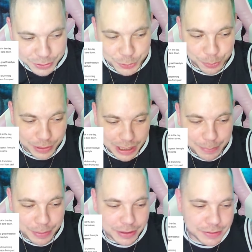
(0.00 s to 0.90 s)
to Black
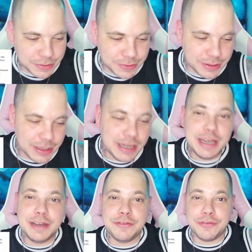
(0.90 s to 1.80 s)
Pegasus
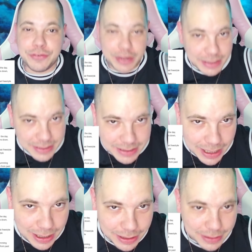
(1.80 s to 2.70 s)

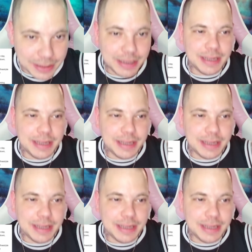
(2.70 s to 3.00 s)
Freestyling.